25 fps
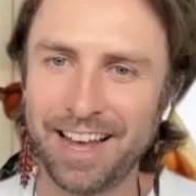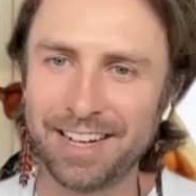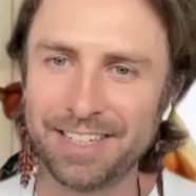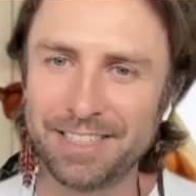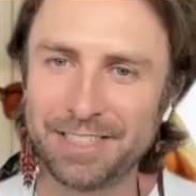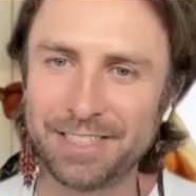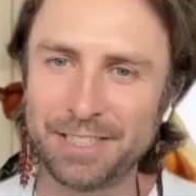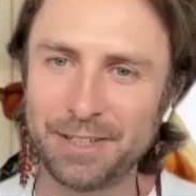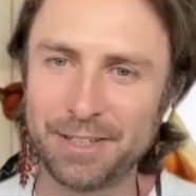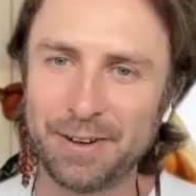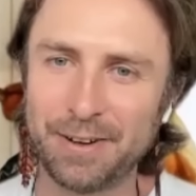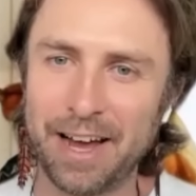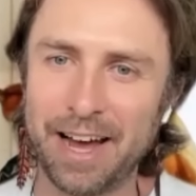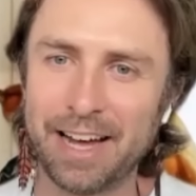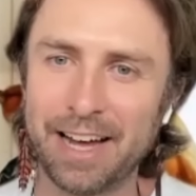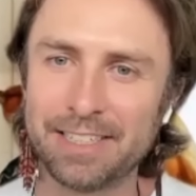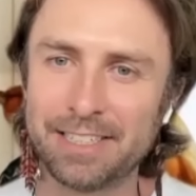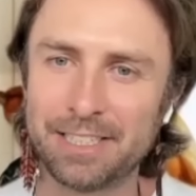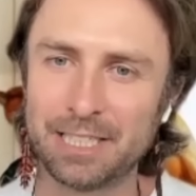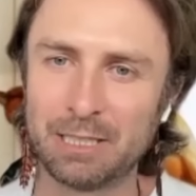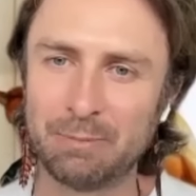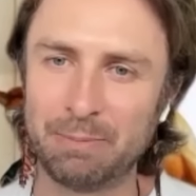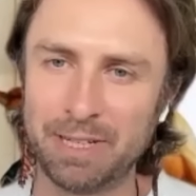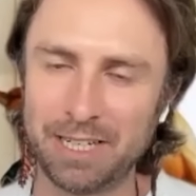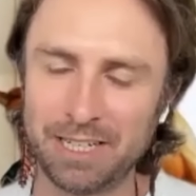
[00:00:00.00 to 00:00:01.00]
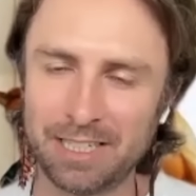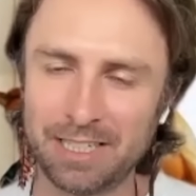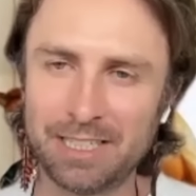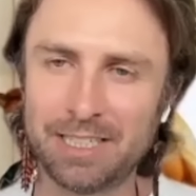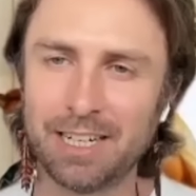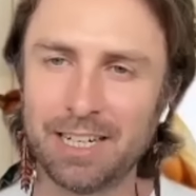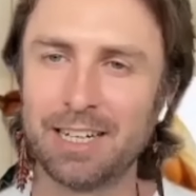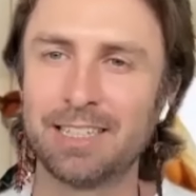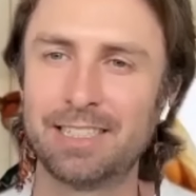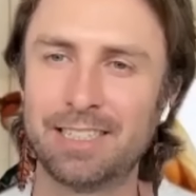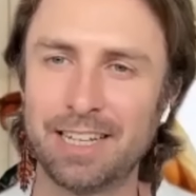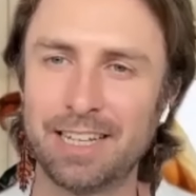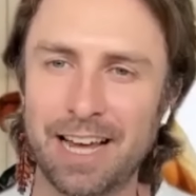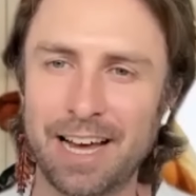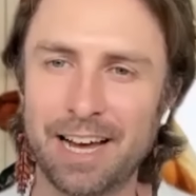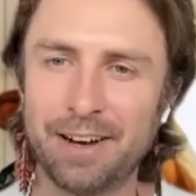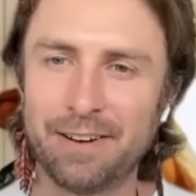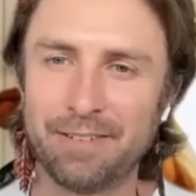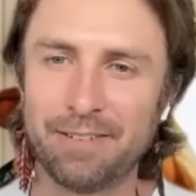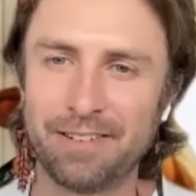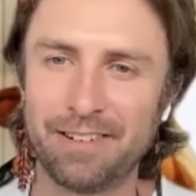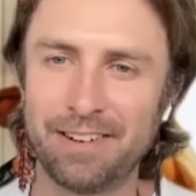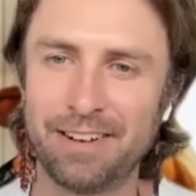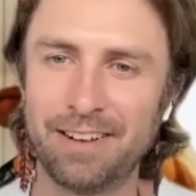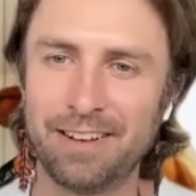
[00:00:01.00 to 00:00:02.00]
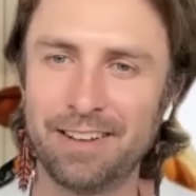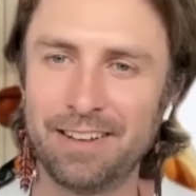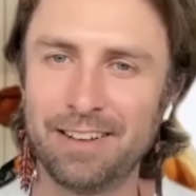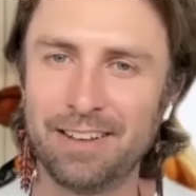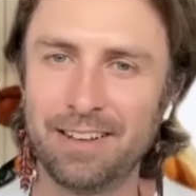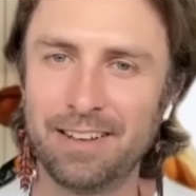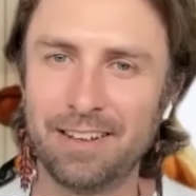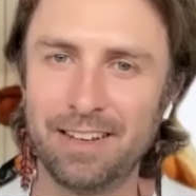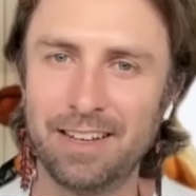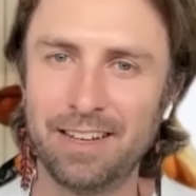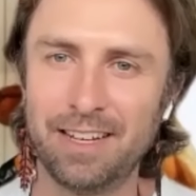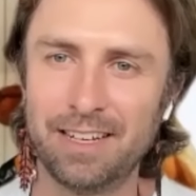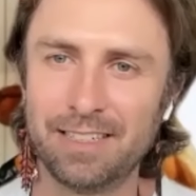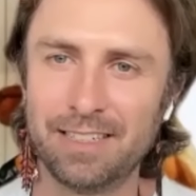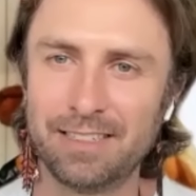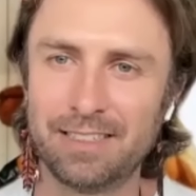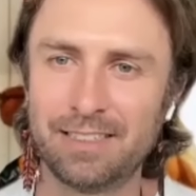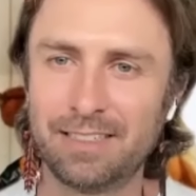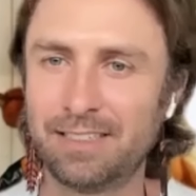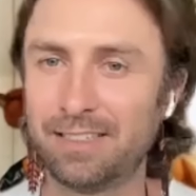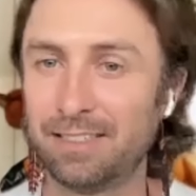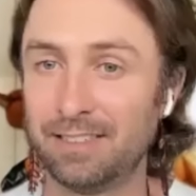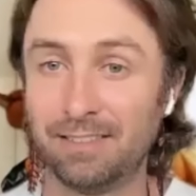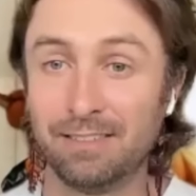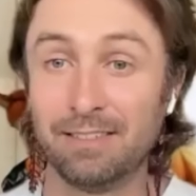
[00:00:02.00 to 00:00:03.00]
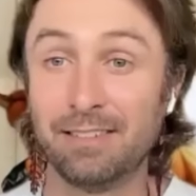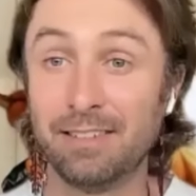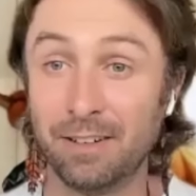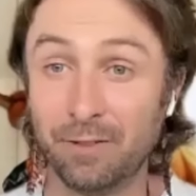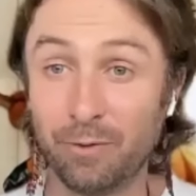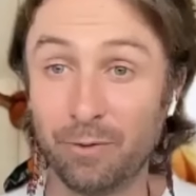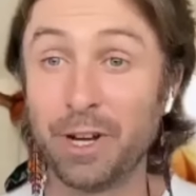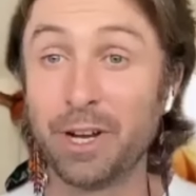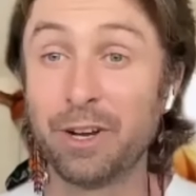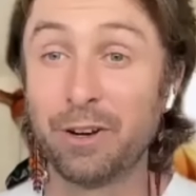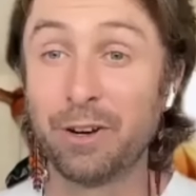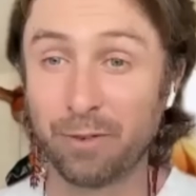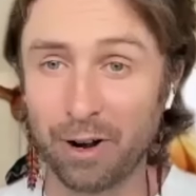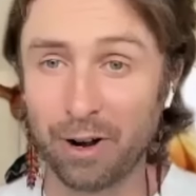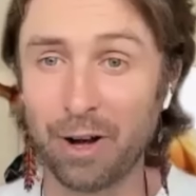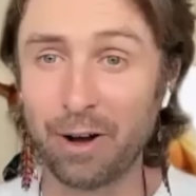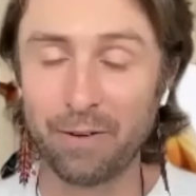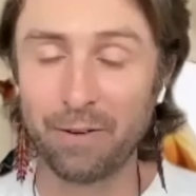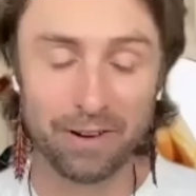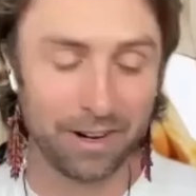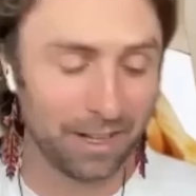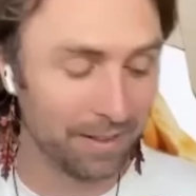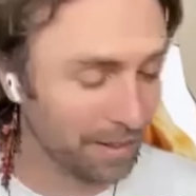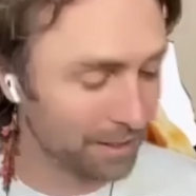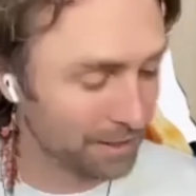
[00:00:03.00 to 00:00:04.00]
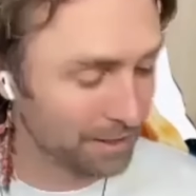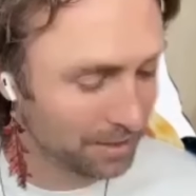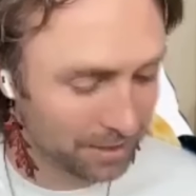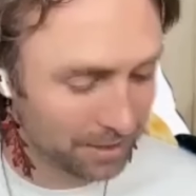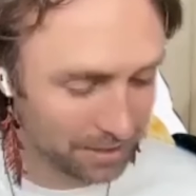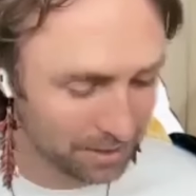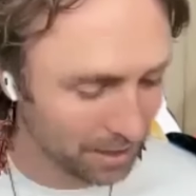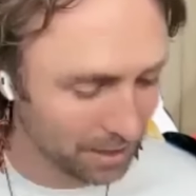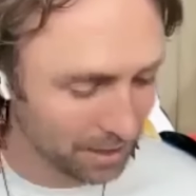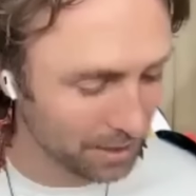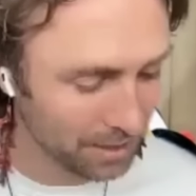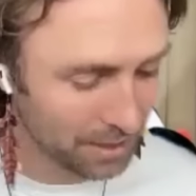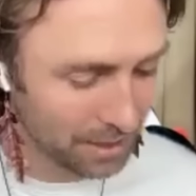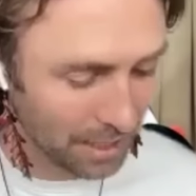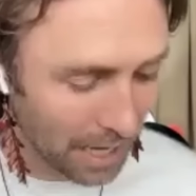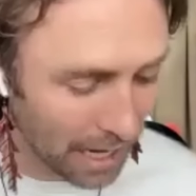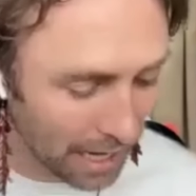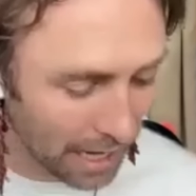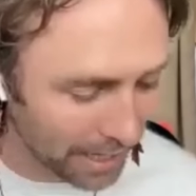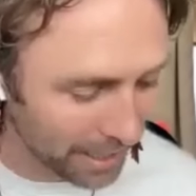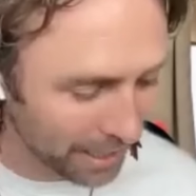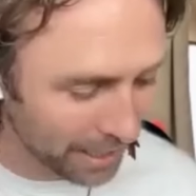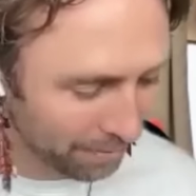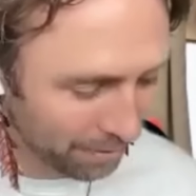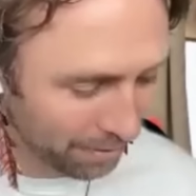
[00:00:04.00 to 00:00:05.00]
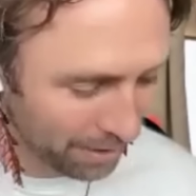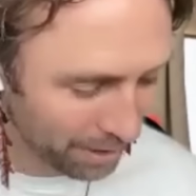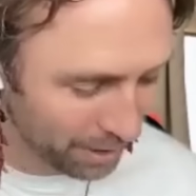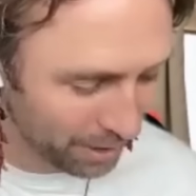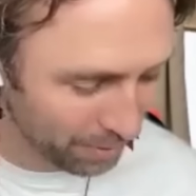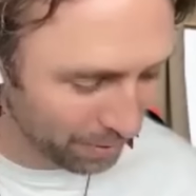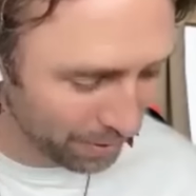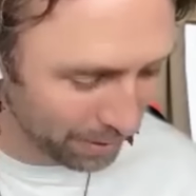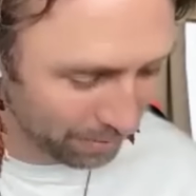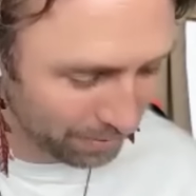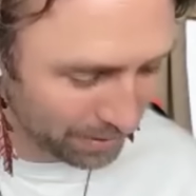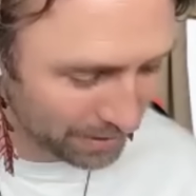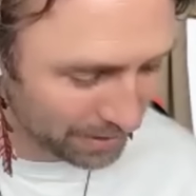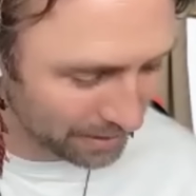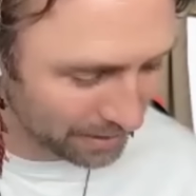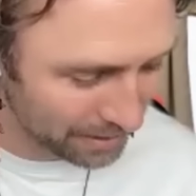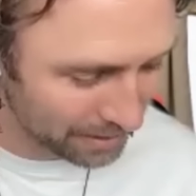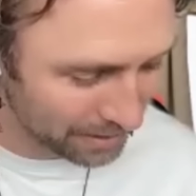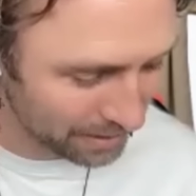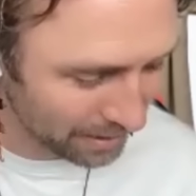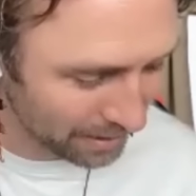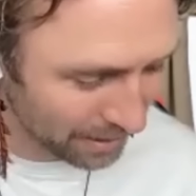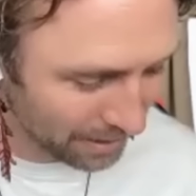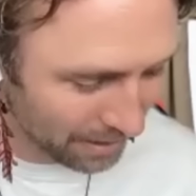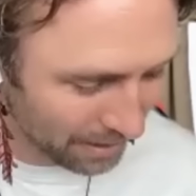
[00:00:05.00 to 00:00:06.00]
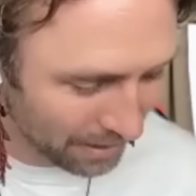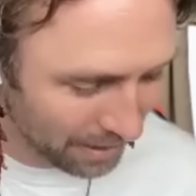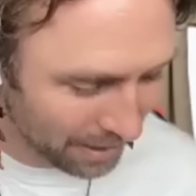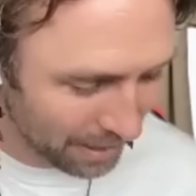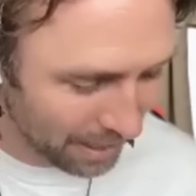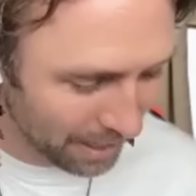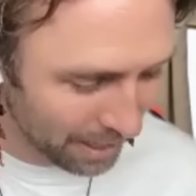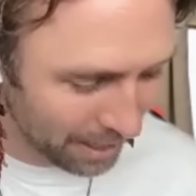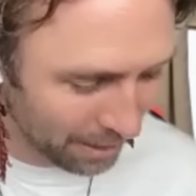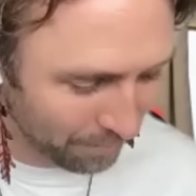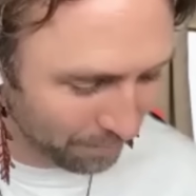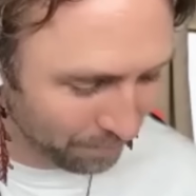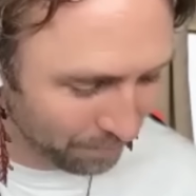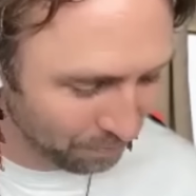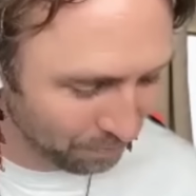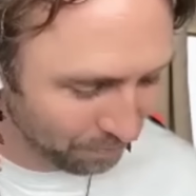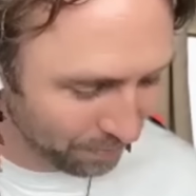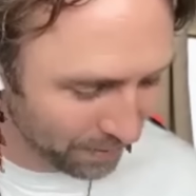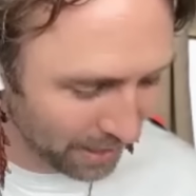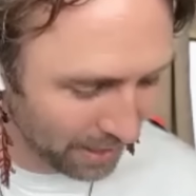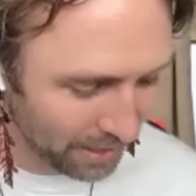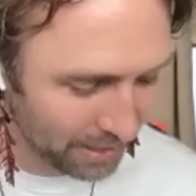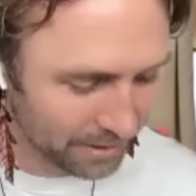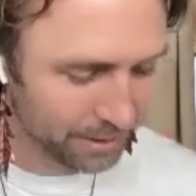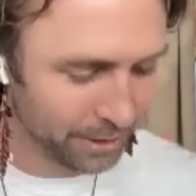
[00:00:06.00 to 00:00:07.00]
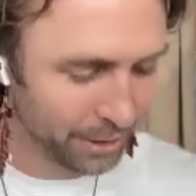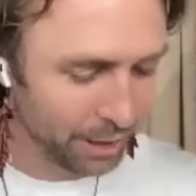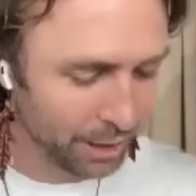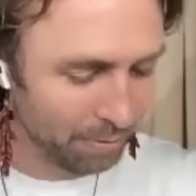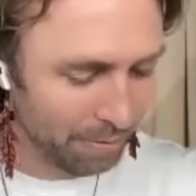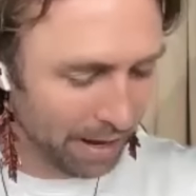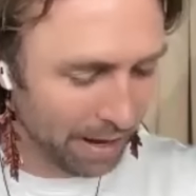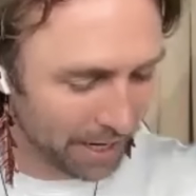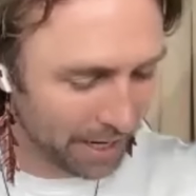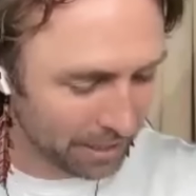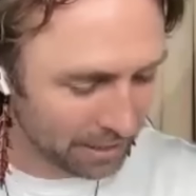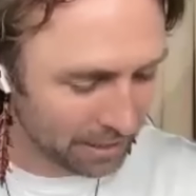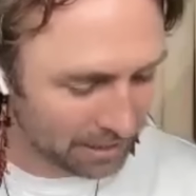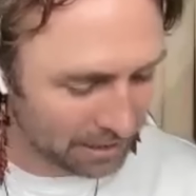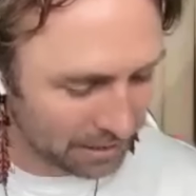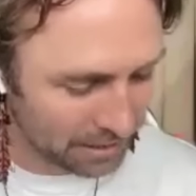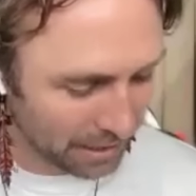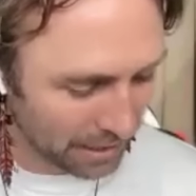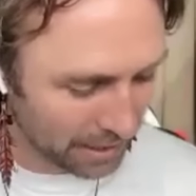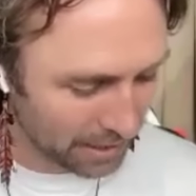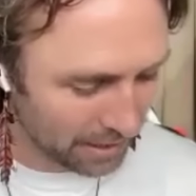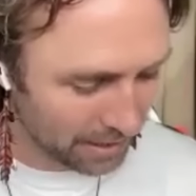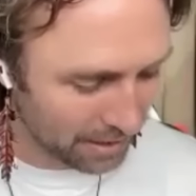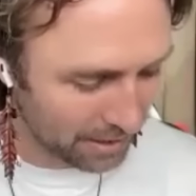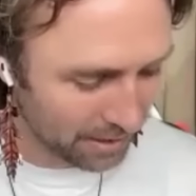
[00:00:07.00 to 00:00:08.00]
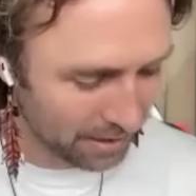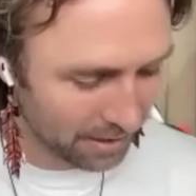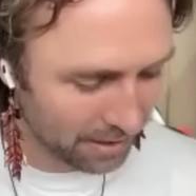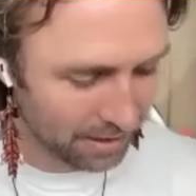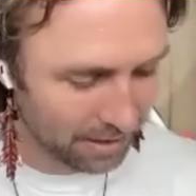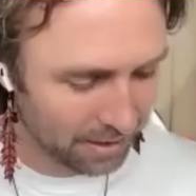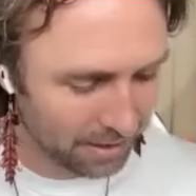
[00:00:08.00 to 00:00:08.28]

And so as it's being shut down, it's regrown. And there's just a line I want to quote, which is, it's a nomadic site.